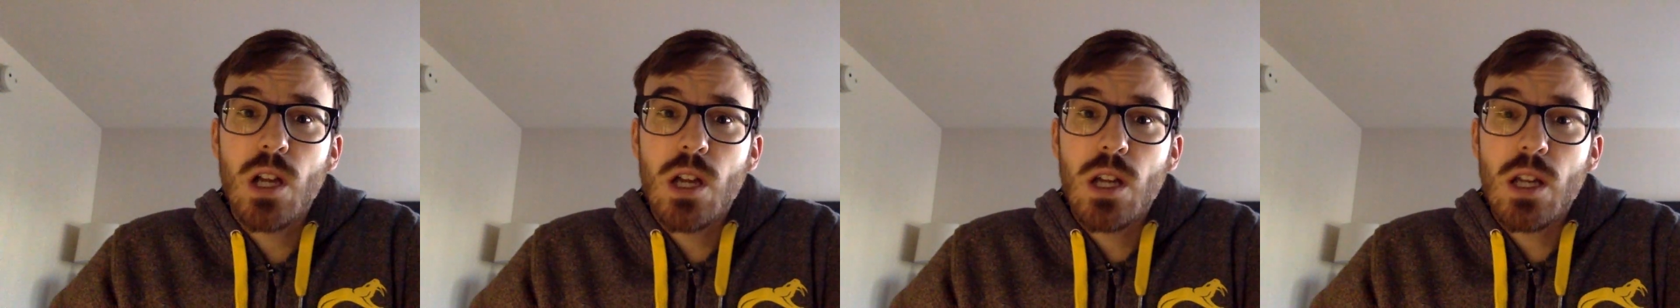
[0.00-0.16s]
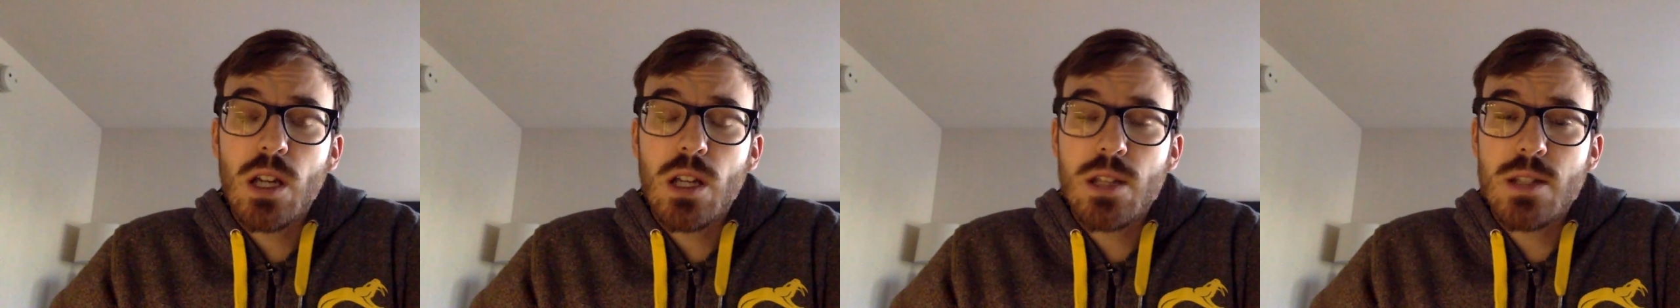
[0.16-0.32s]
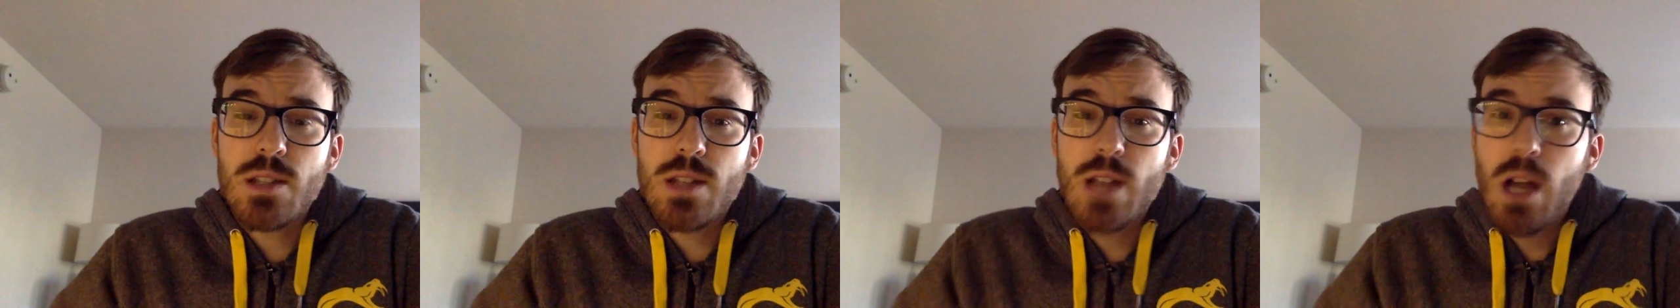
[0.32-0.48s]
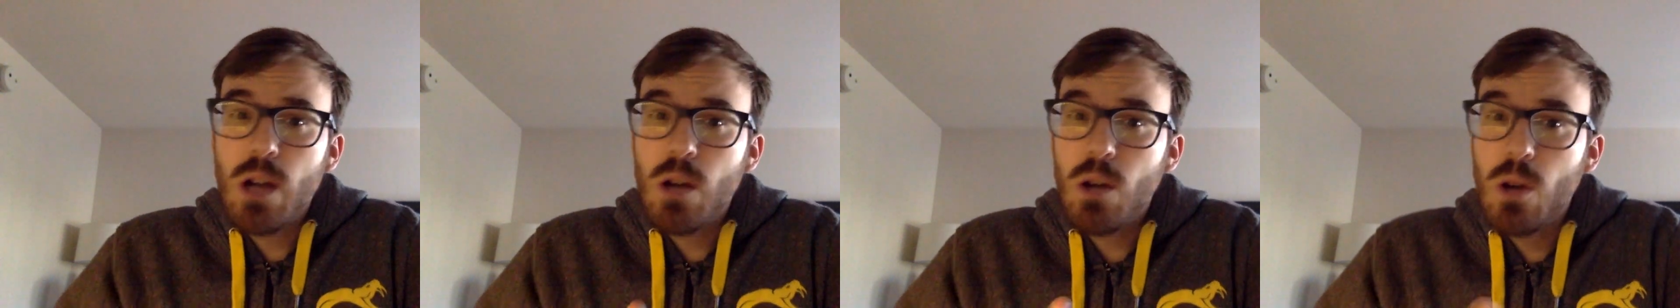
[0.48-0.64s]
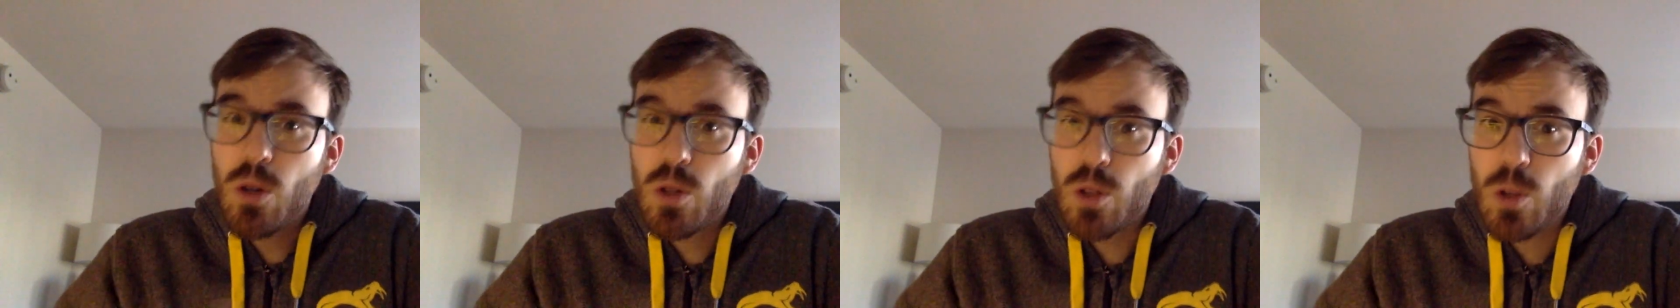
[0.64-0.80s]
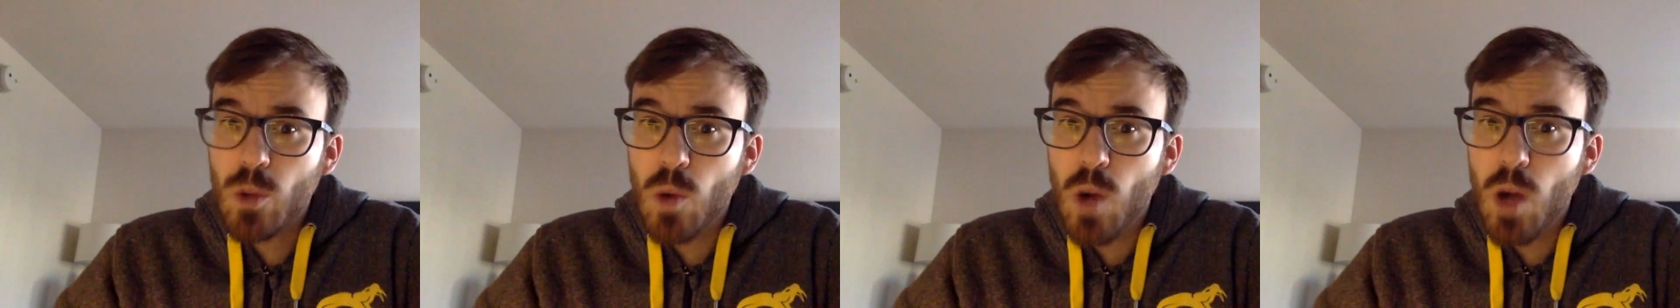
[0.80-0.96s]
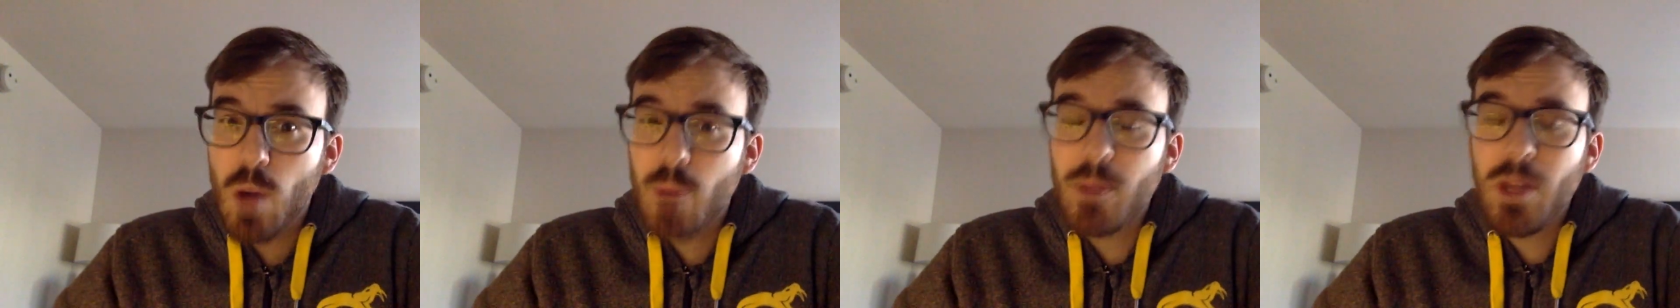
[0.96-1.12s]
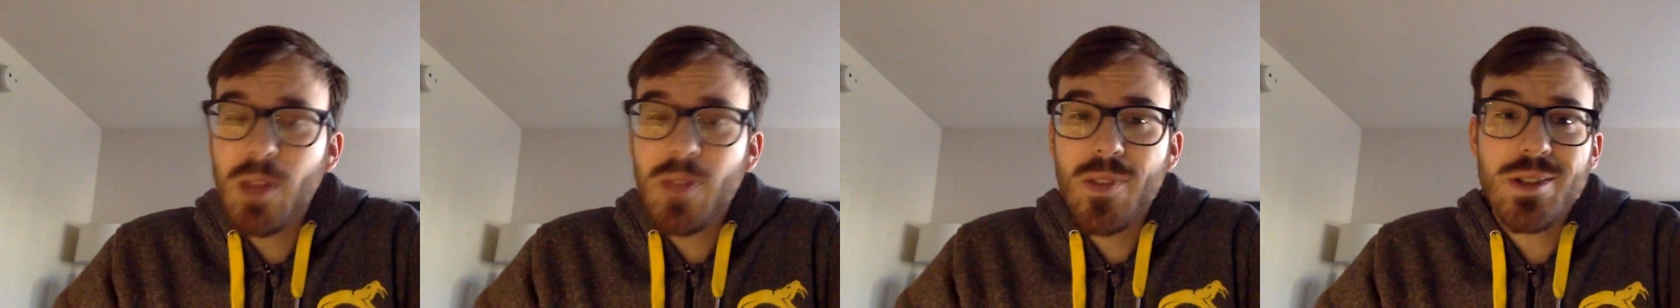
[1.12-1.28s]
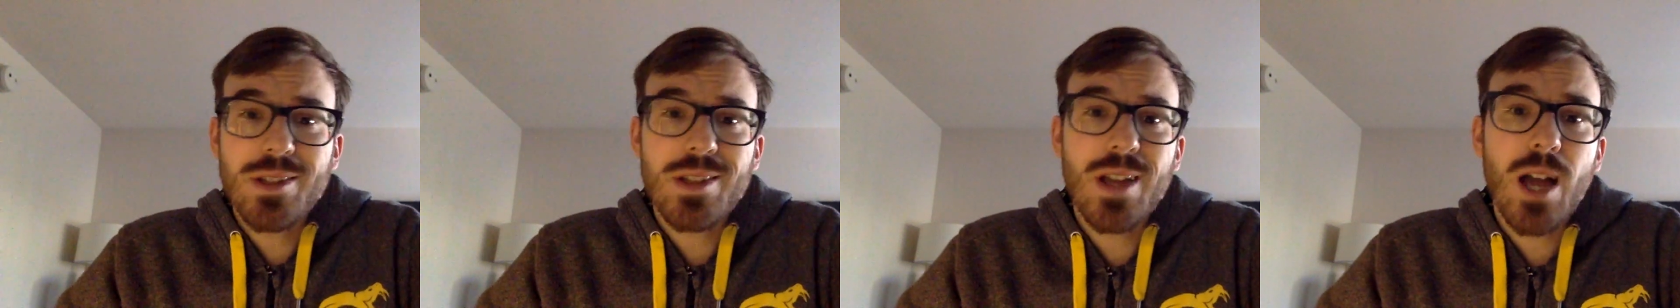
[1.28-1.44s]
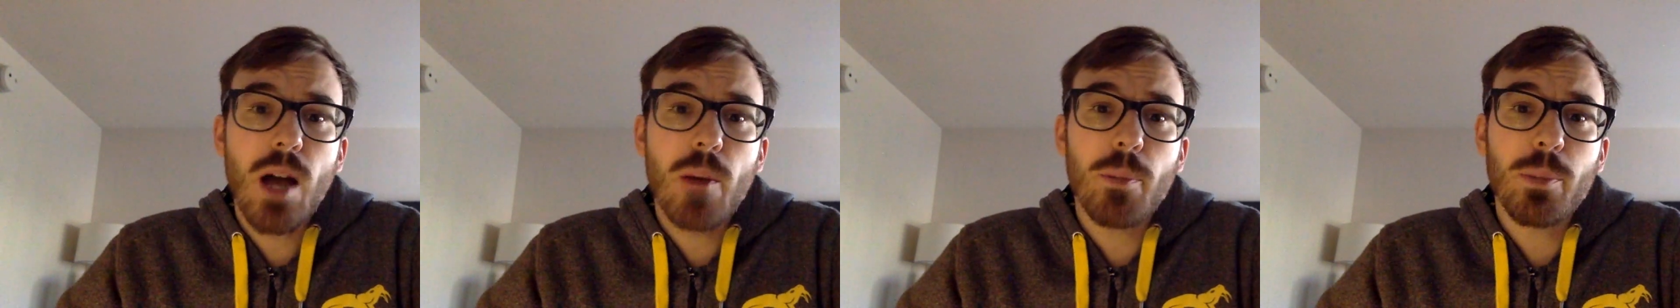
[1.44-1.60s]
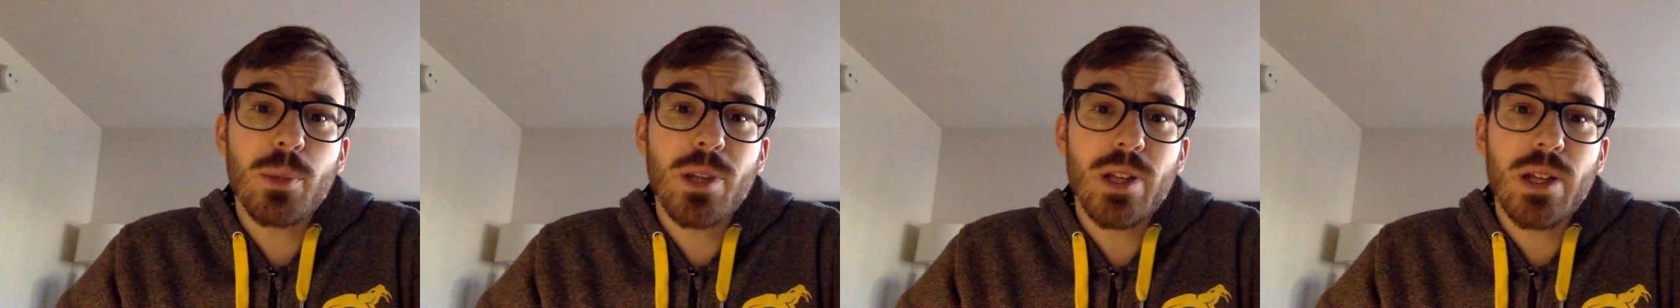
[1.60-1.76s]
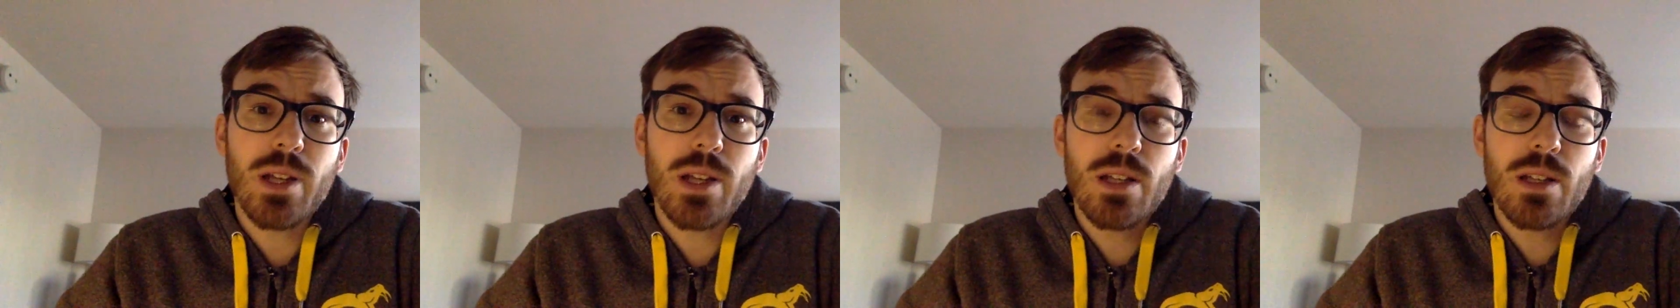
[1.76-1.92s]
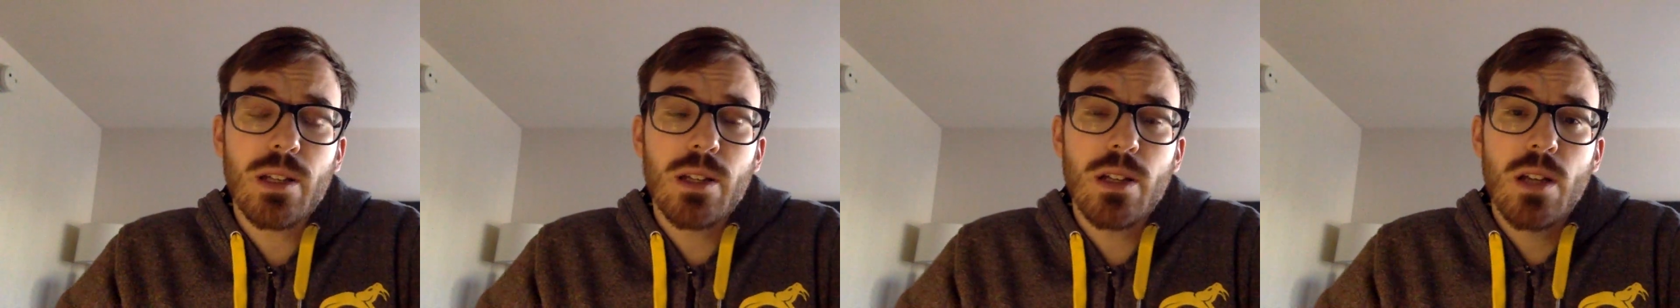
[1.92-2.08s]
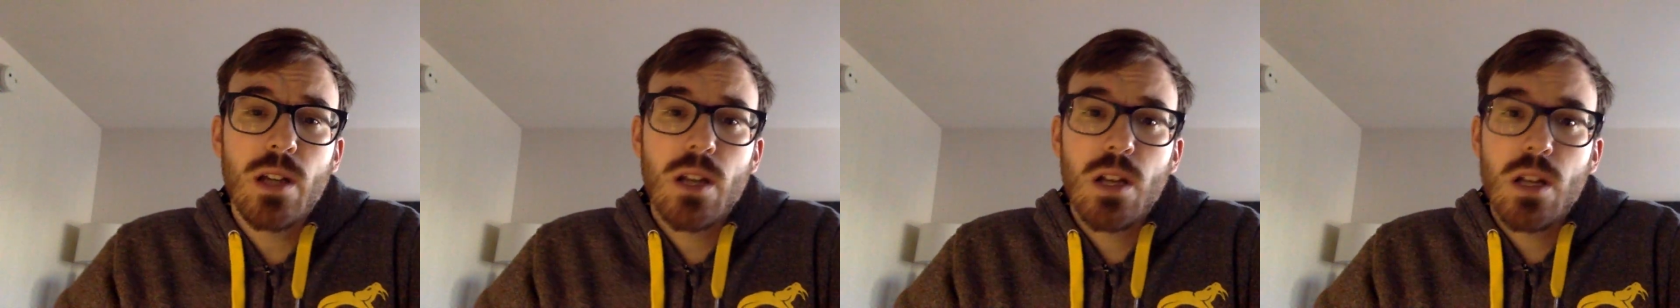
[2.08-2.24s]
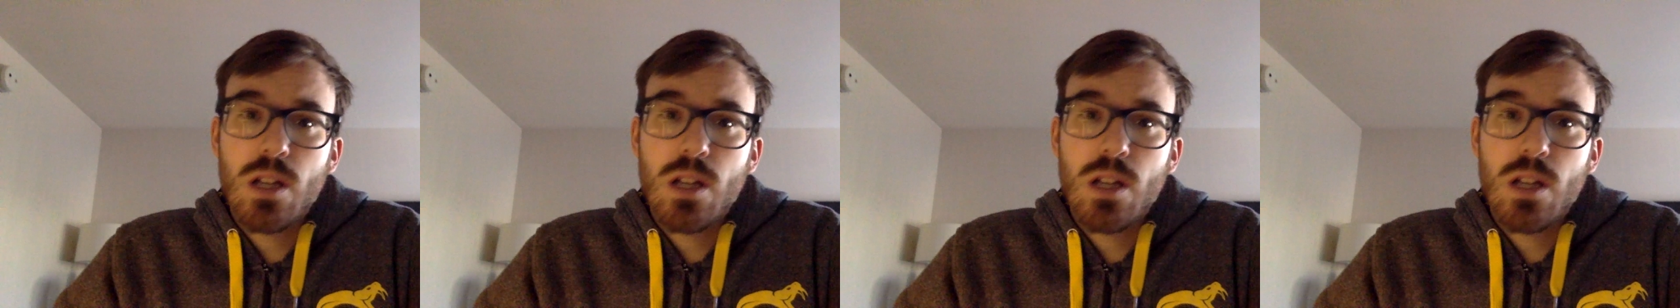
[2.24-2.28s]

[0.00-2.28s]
it's now Odoamne in the top lane,